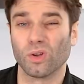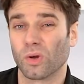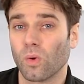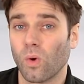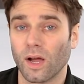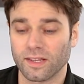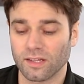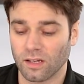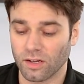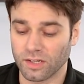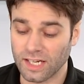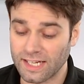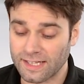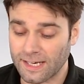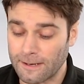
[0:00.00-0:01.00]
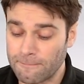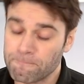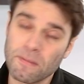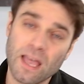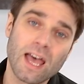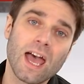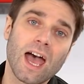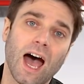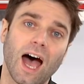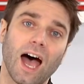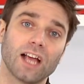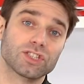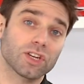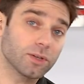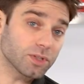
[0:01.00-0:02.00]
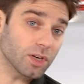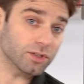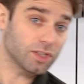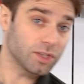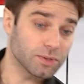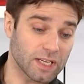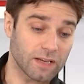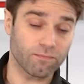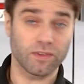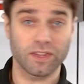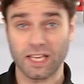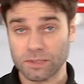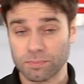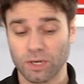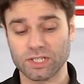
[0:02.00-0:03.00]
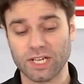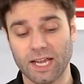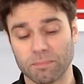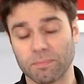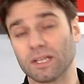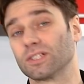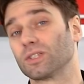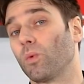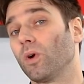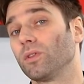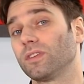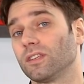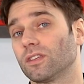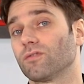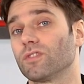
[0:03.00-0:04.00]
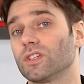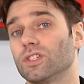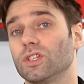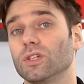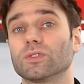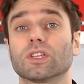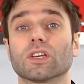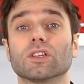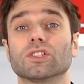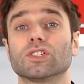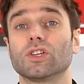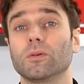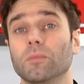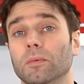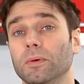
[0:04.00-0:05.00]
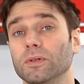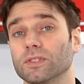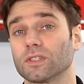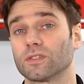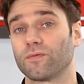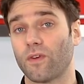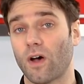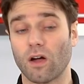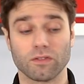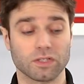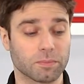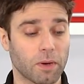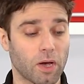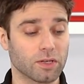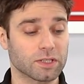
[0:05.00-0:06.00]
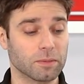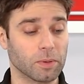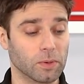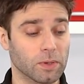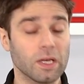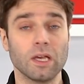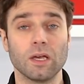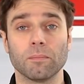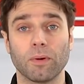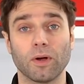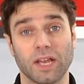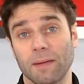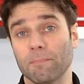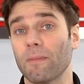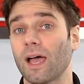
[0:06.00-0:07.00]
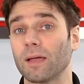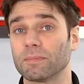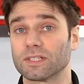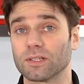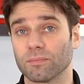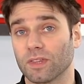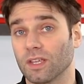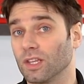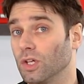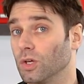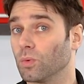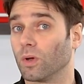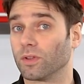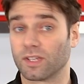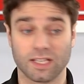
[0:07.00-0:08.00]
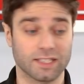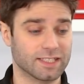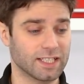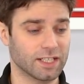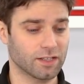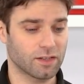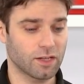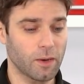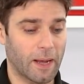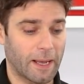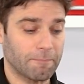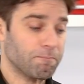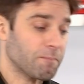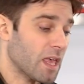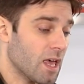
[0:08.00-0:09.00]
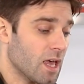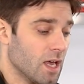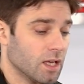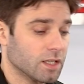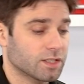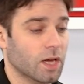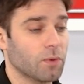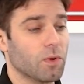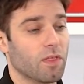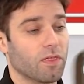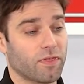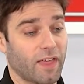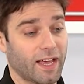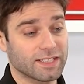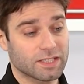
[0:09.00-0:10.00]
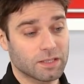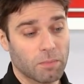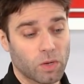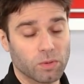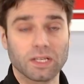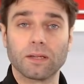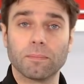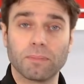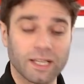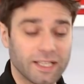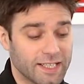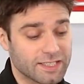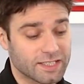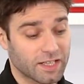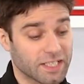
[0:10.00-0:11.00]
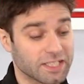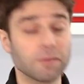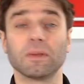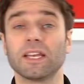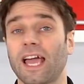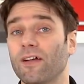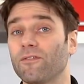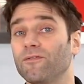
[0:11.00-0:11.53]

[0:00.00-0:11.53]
look quite a lot neater. I chose not to use it for this project because I wanted to reduce the consumables as far as possible, but it might be something that you'd want to consider doing. So that's the moulding completed, so this can be now